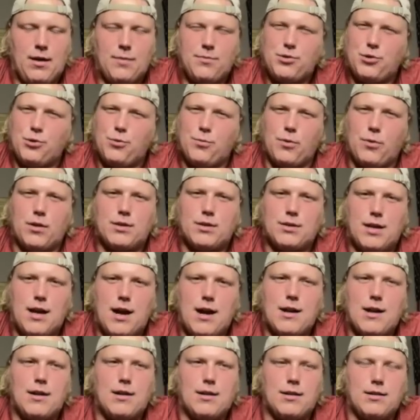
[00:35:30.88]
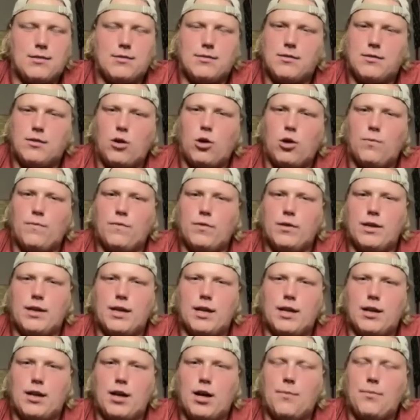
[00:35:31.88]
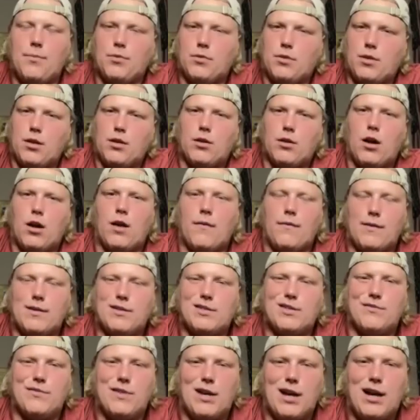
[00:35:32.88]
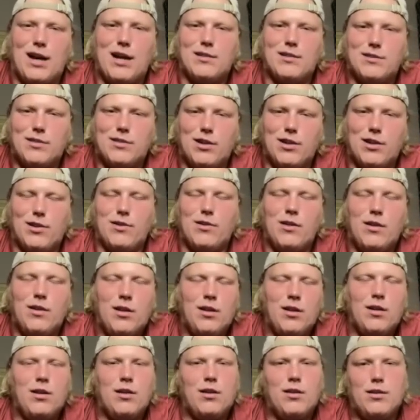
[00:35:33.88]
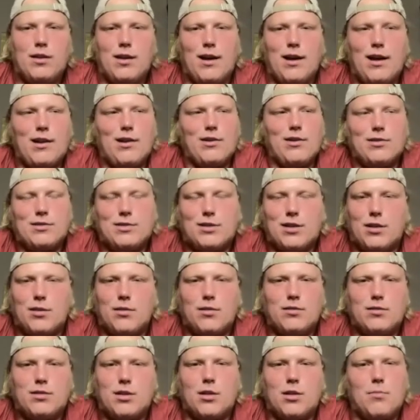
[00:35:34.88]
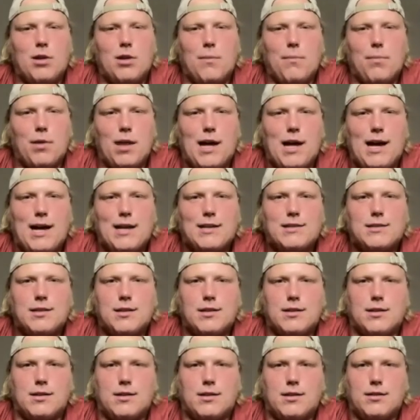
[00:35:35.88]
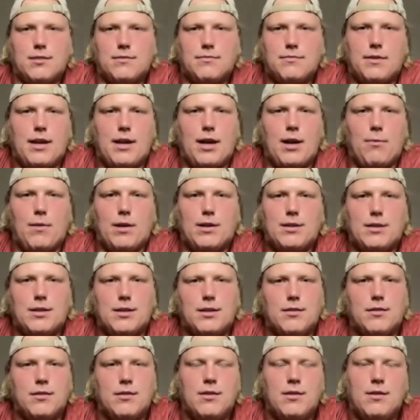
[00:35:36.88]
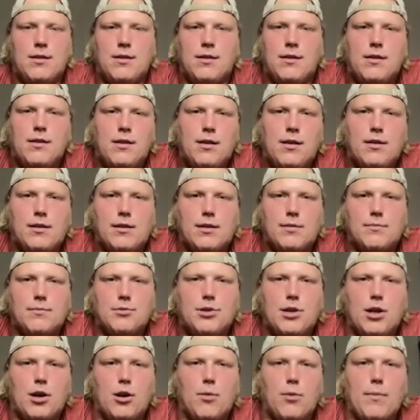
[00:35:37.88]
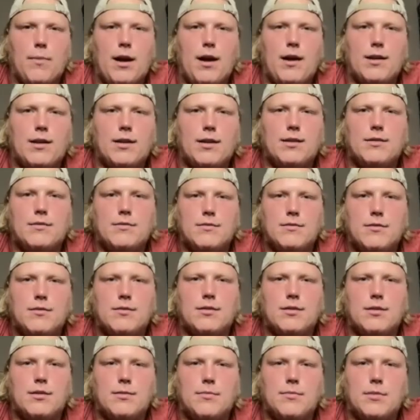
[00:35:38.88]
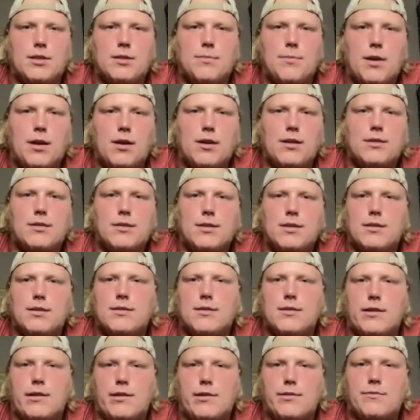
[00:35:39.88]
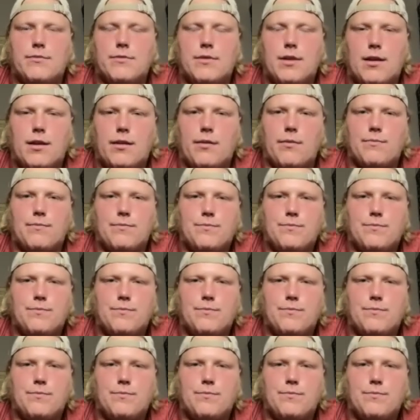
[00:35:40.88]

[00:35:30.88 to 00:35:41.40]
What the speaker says: super excited, and hopefully get a couple of other offensive guys. So yeah, no, it's gonna be a blast, and can't wait to share about it and experience it. So yeah.